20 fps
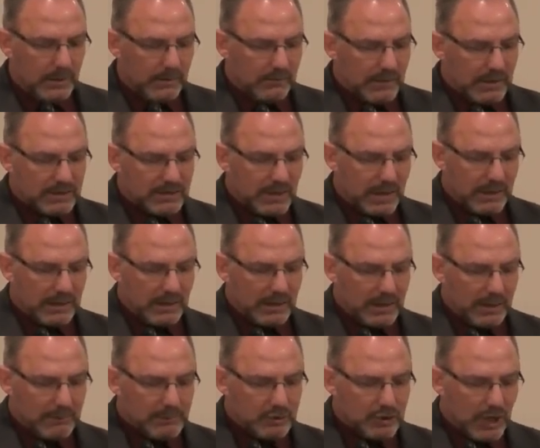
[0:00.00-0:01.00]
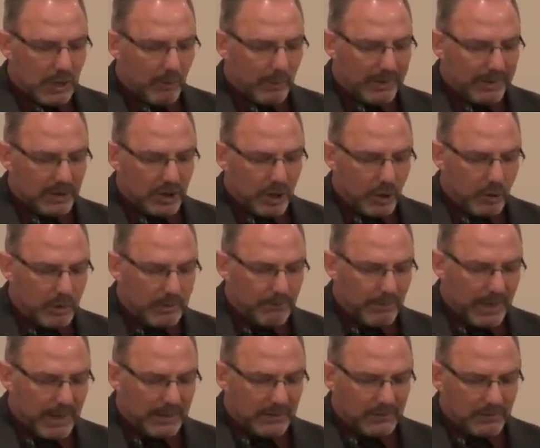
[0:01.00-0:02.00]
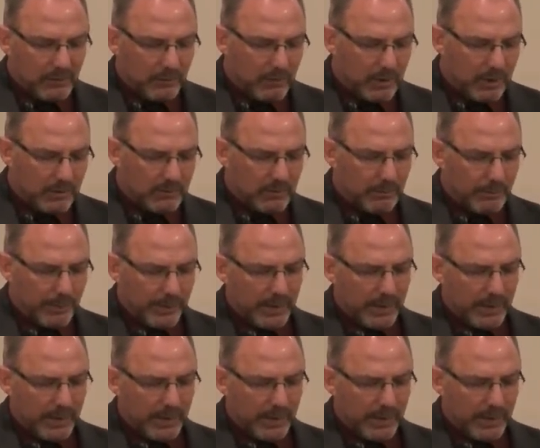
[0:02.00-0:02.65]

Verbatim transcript: And they say unto him, Shall we go and buy 200